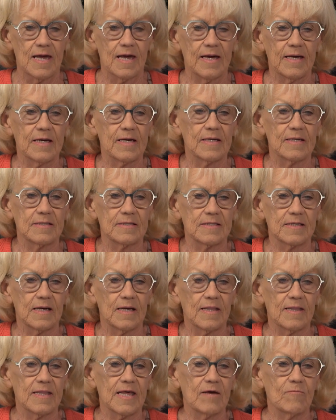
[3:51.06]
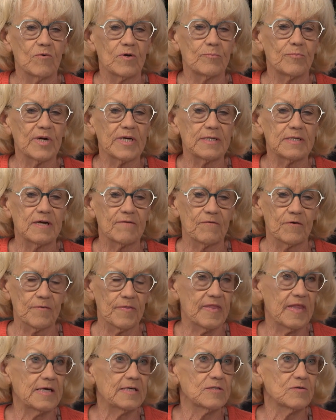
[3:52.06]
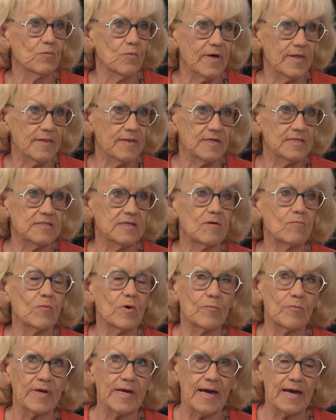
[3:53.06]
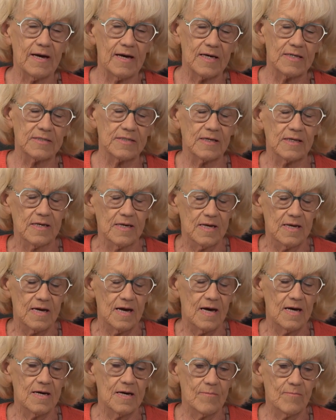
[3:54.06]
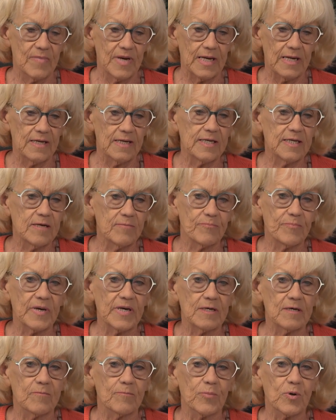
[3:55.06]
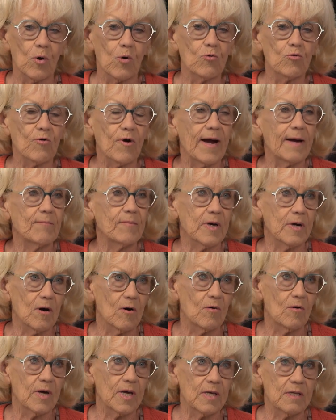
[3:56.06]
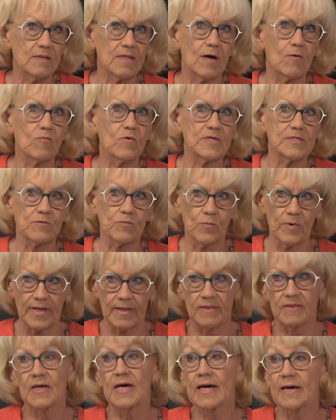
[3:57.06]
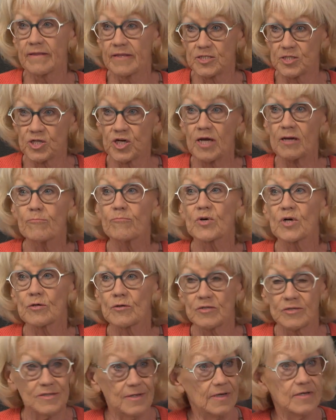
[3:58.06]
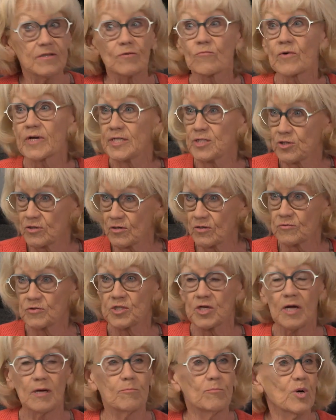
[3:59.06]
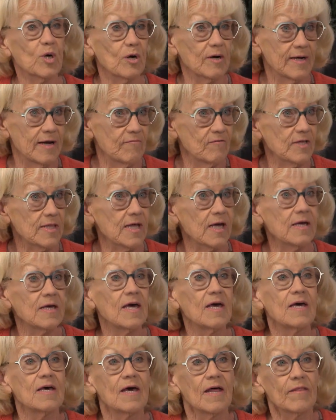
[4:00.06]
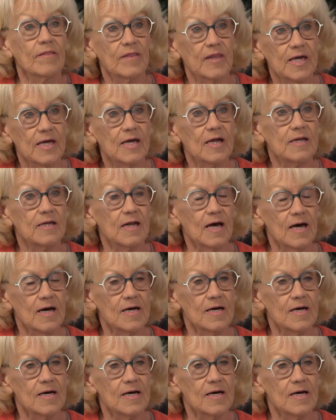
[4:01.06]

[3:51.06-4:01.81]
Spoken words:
and they would bring different things with us. And when we had any big program going that was with the other chambers, like the regional chamber and everything, then